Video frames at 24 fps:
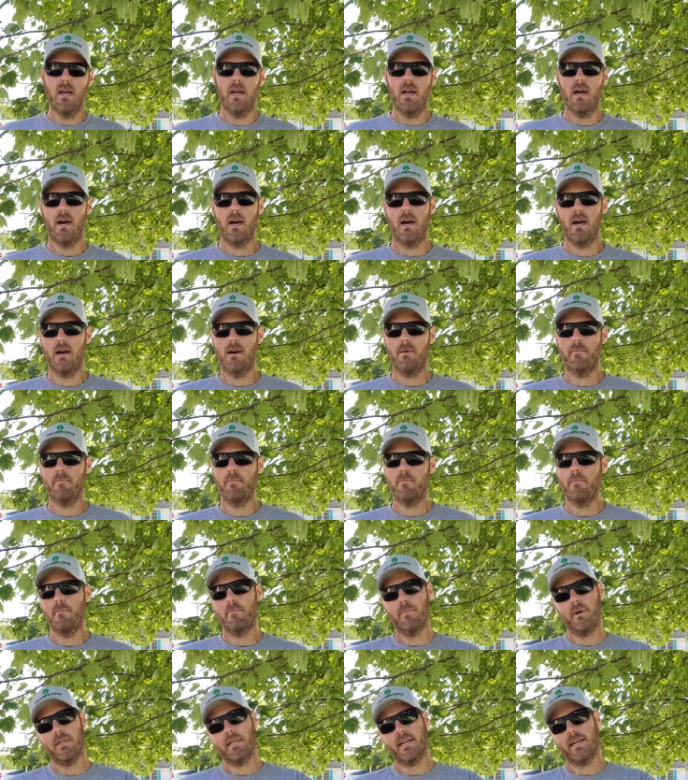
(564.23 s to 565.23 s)

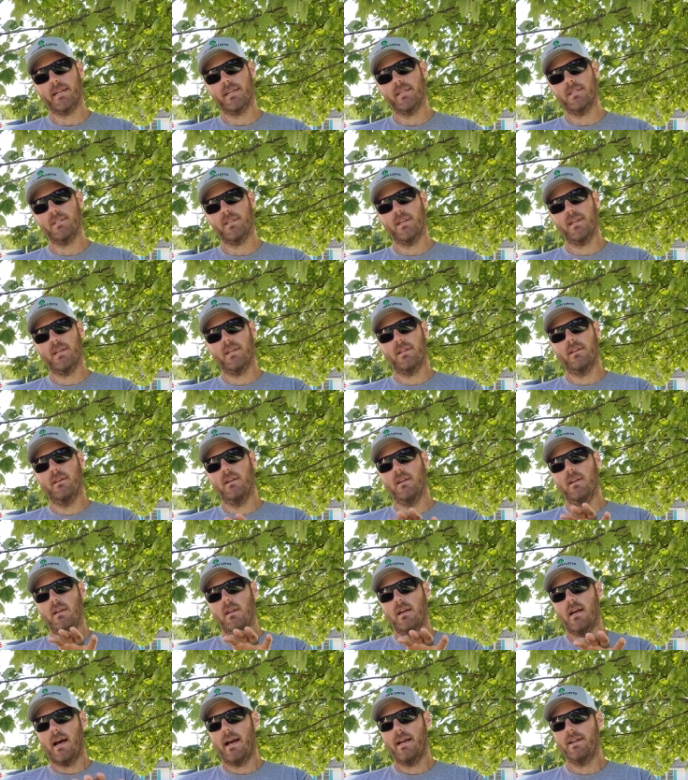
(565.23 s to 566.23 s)
But like I said,
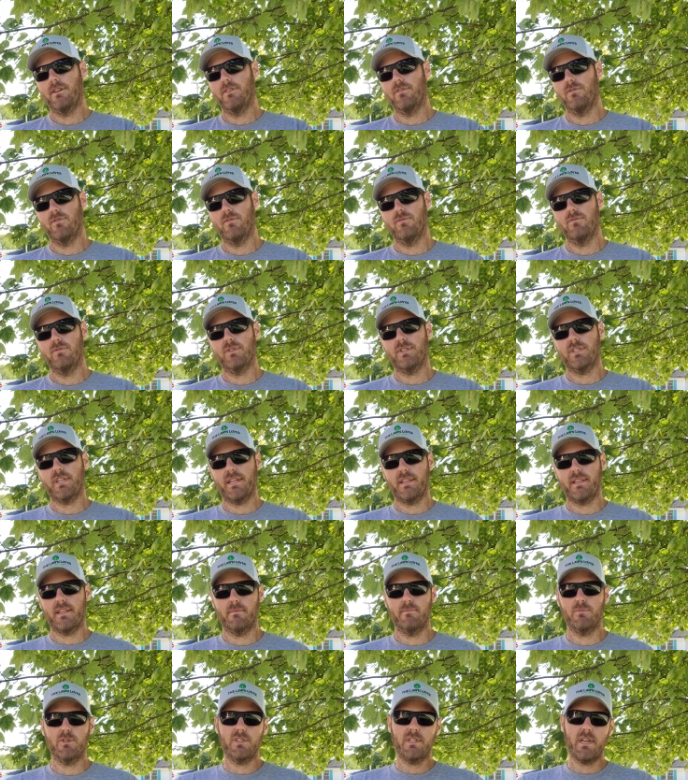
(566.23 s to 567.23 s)
I do set
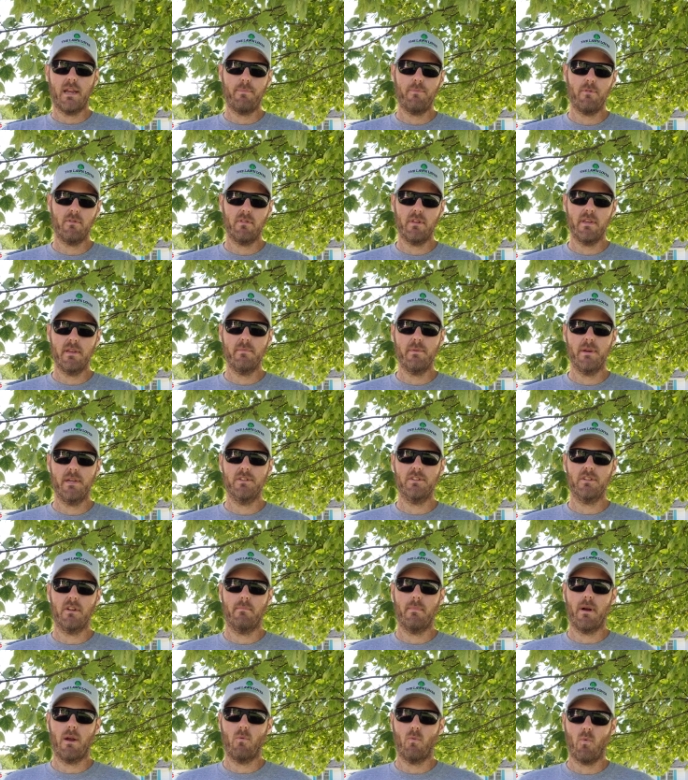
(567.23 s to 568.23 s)
them separately based
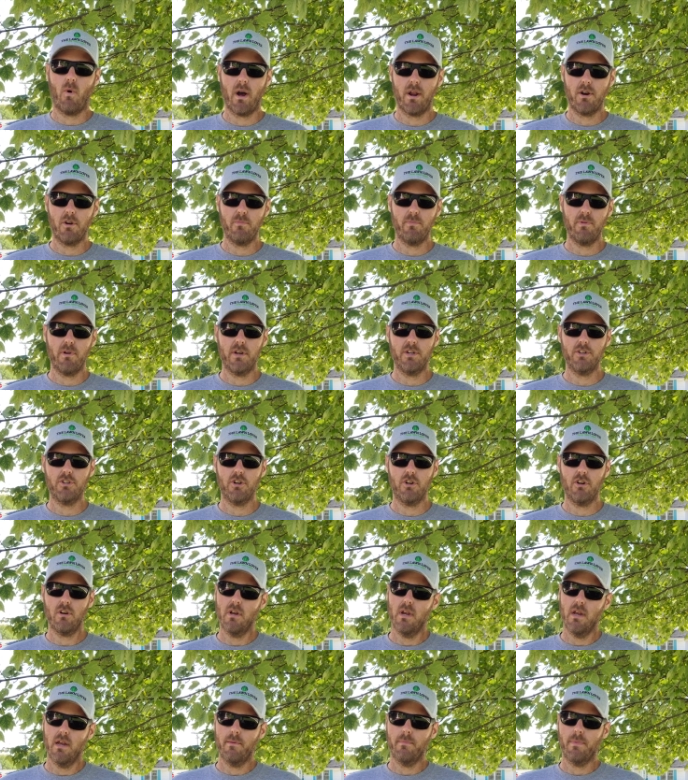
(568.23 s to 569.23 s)
on my water pressure,
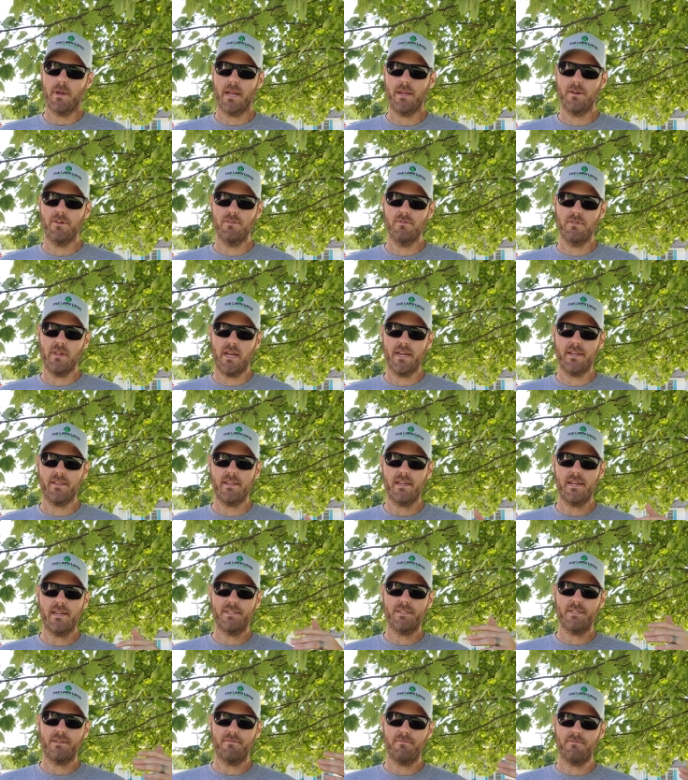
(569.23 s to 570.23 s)
but I do like that
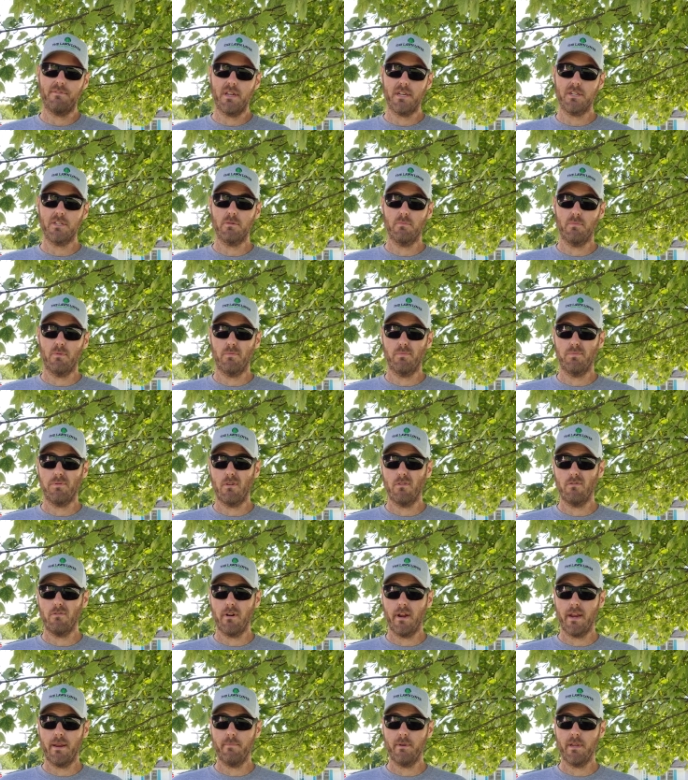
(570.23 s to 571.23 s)
it's a flexible
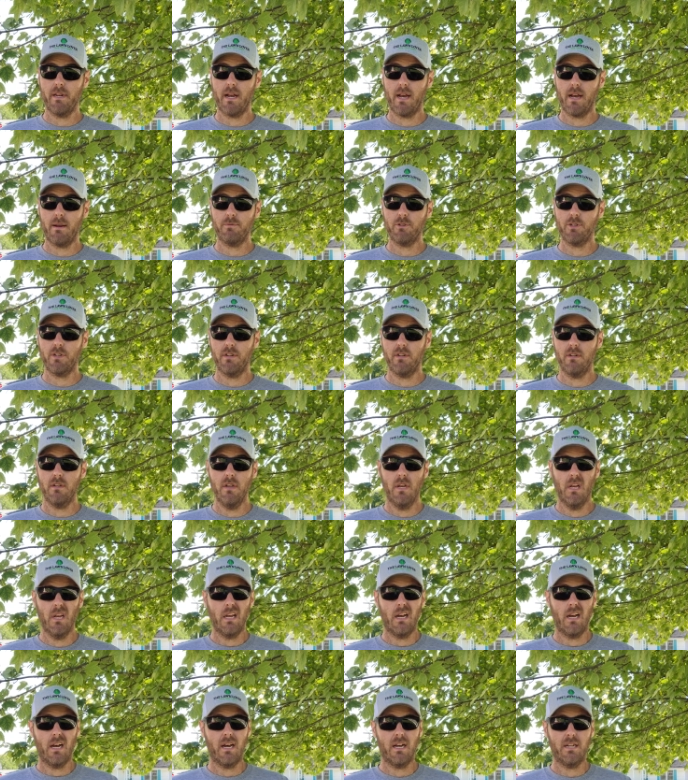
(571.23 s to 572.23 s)
programming option
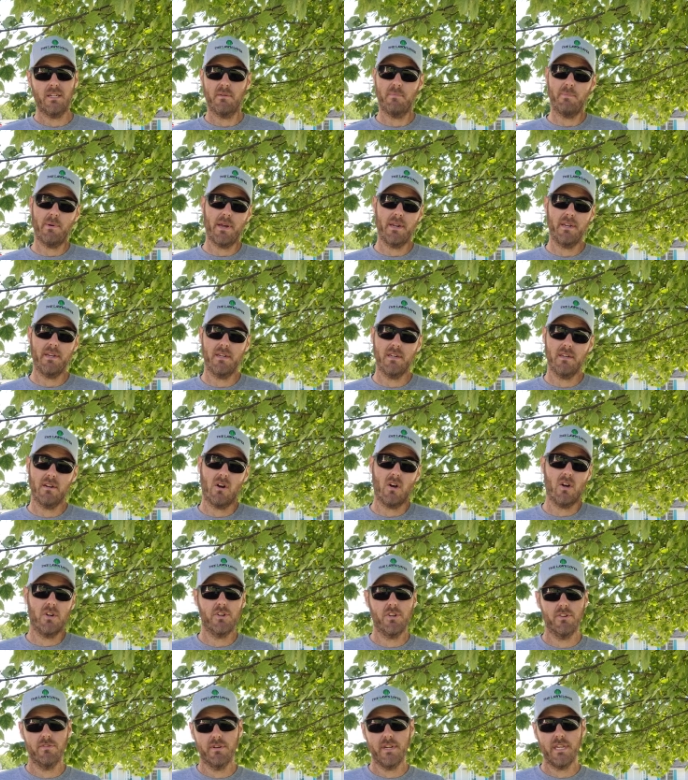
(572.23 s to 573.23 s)
depending
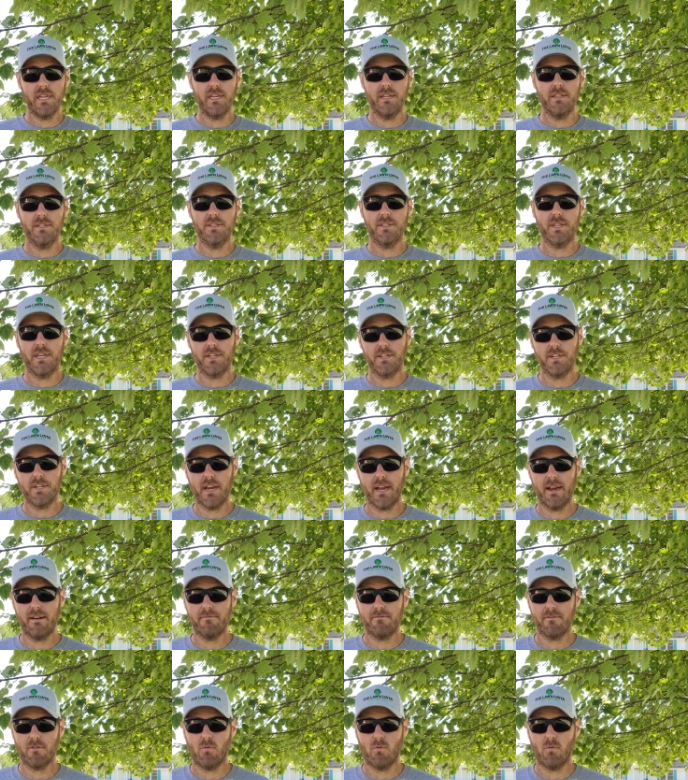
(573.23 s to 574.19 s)
on your needs that you have for